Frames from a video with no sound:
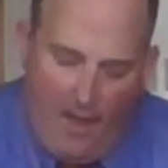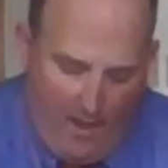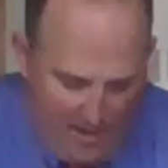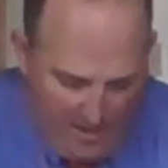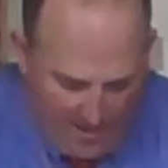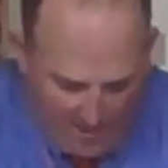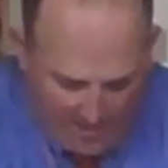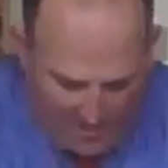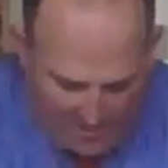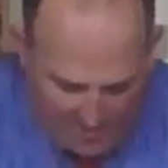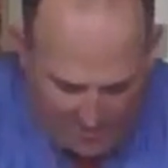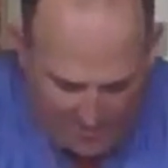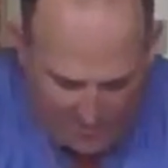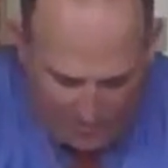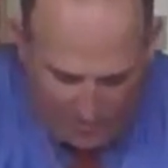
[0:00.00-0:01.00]

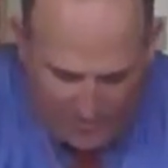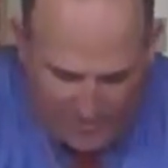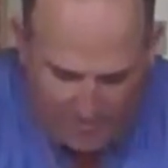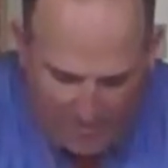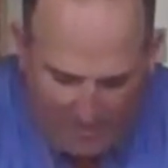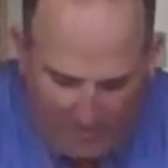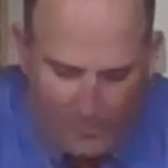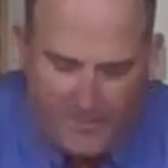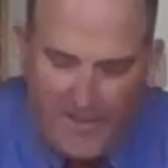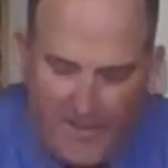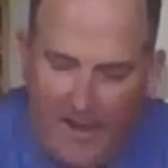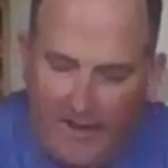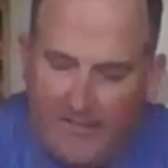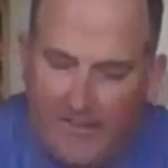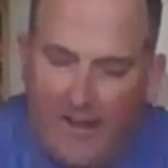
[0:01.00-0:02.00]
And which metal was
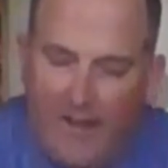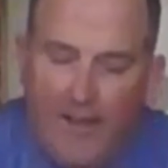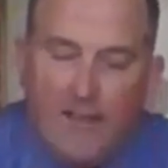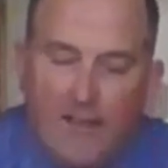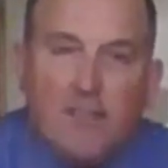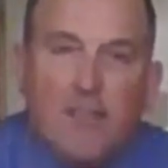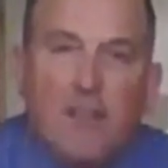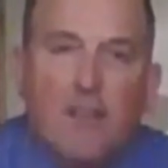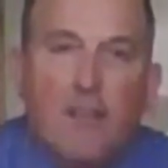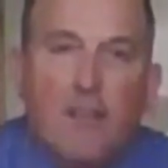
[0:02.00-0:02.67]
oxidized?